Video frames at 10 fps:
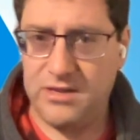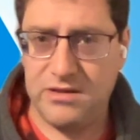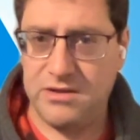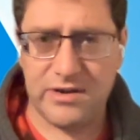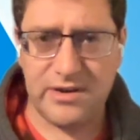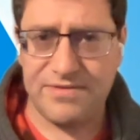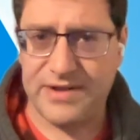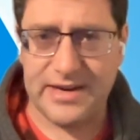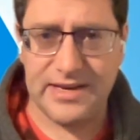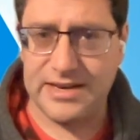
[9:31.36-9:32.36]
you're going to
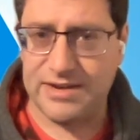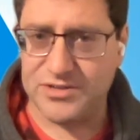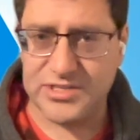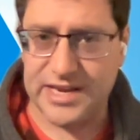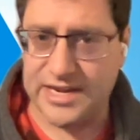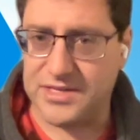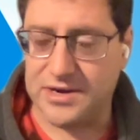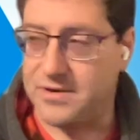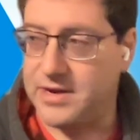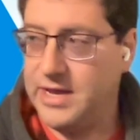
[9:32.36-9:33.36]
find it never stays
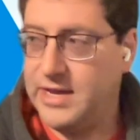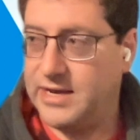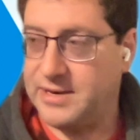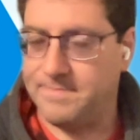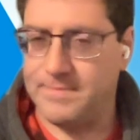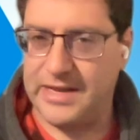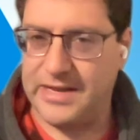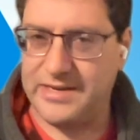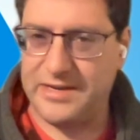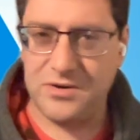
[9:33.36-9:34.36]
there. Um,
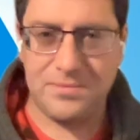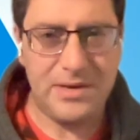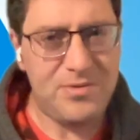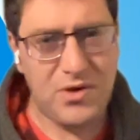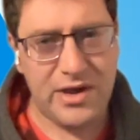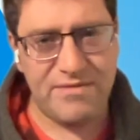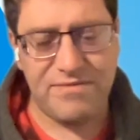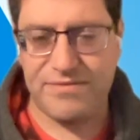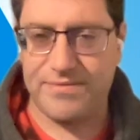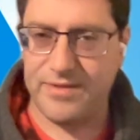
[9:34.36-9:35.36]
and, you know, maybe you
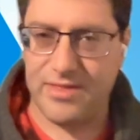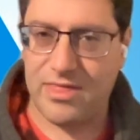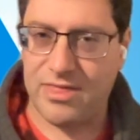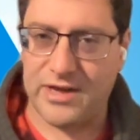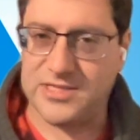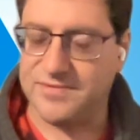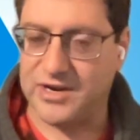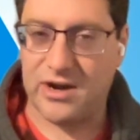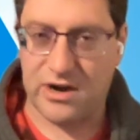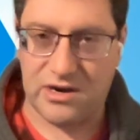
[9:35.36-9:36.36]
have thoughts of a
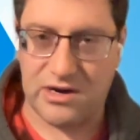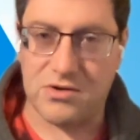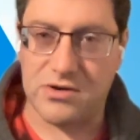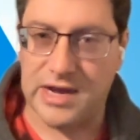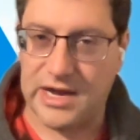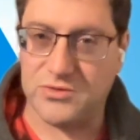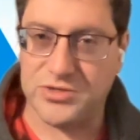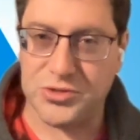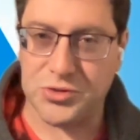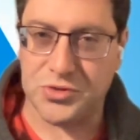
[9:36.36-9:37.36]
car or
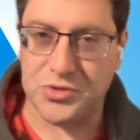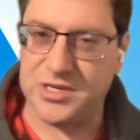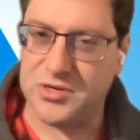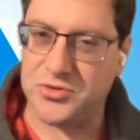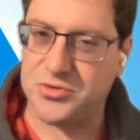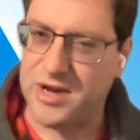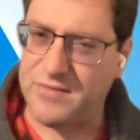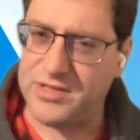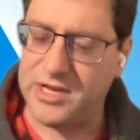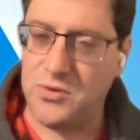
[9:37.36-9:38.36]
house or, you know,
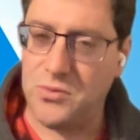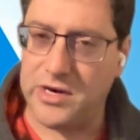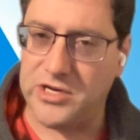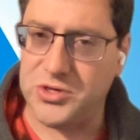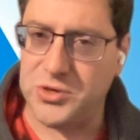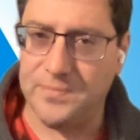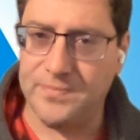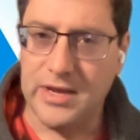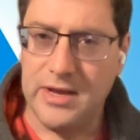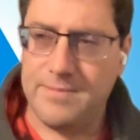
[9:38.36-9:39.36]
travel that you want to do,
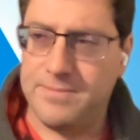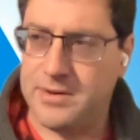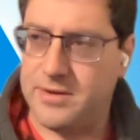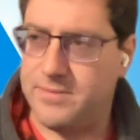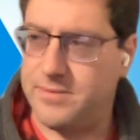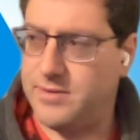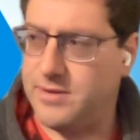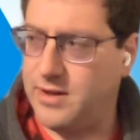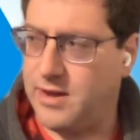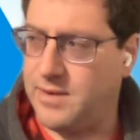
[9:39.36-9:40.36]
but
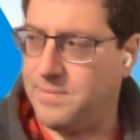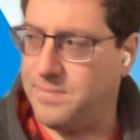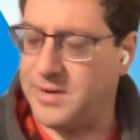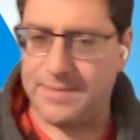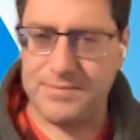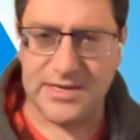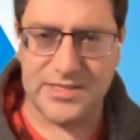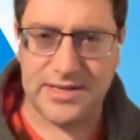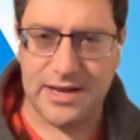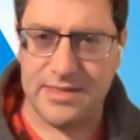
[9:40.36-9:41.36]
um, but I'm going to
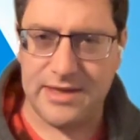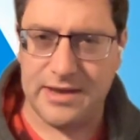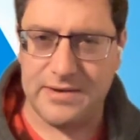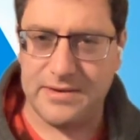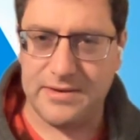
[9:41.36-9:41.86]
say that